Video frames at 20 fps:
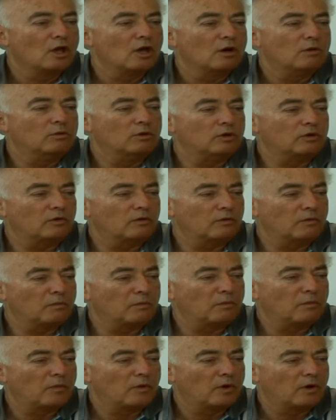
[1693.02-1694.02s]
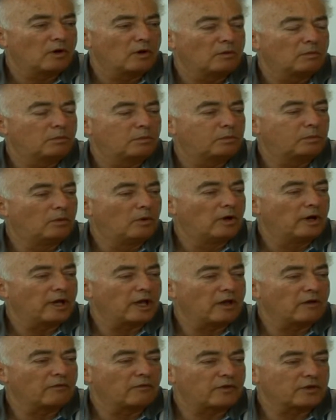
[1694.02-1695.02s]
We'll
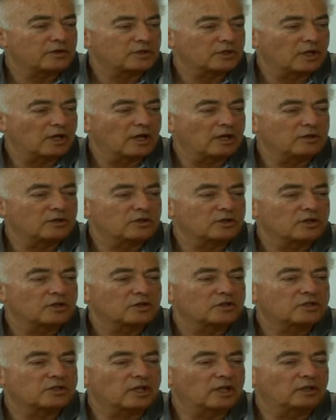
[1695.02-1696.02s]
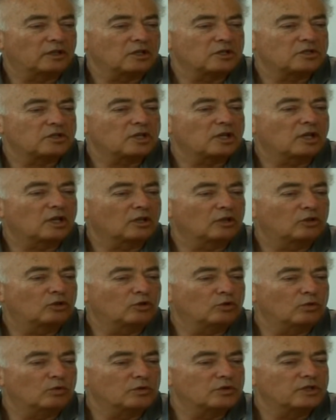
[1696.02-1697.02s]
emphasize statistical
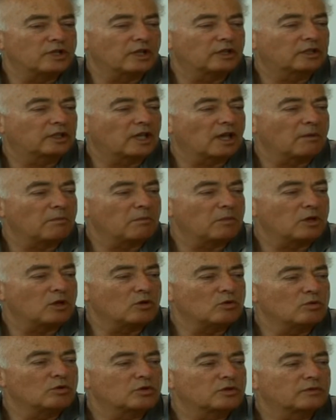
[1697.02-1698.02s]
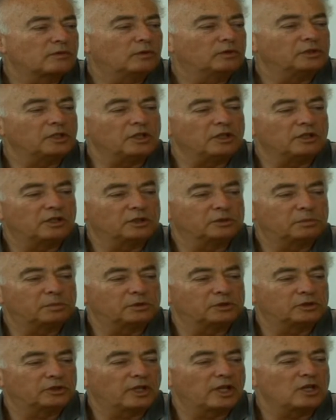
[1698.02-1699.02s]
tools that can be used for
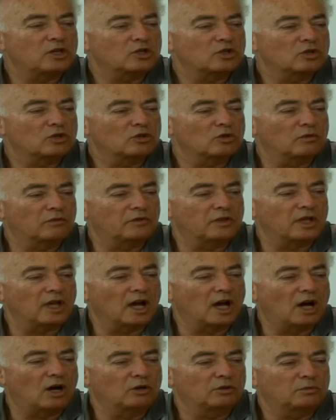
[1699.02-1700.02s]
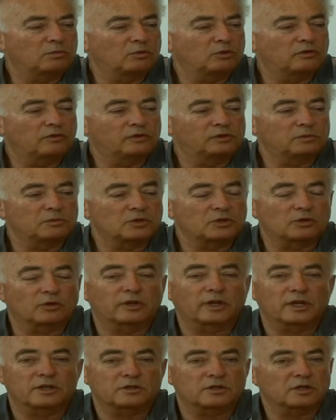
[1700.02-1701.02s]
interpretation of the output from
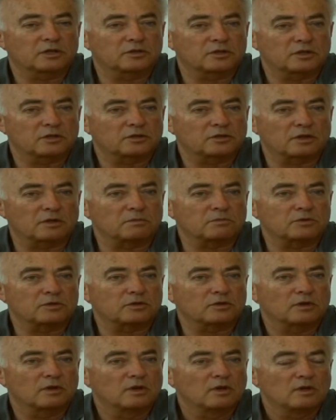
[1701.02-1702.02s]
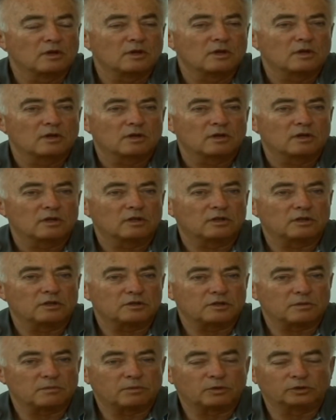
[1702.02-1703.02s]
stochastic systems. It
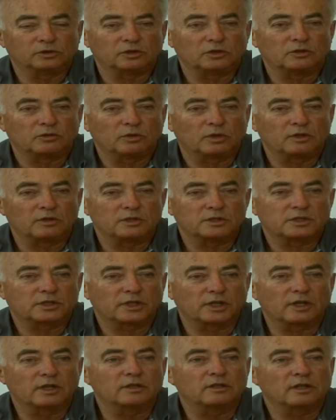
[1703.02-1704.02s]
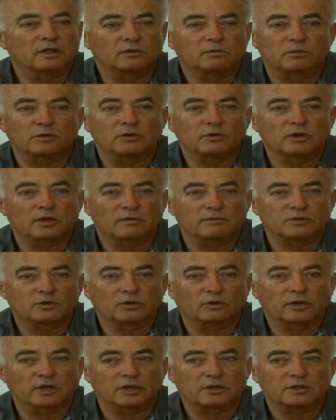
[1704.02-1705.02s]
is important to understand that when you have
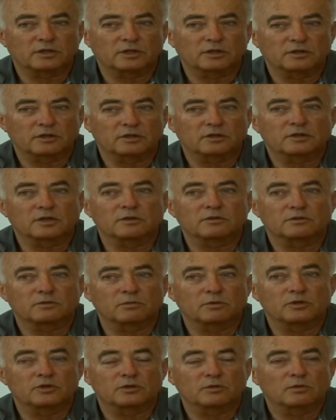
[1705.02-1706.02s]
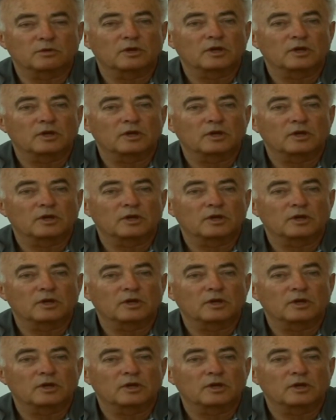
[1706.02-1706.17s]
stochastic systems which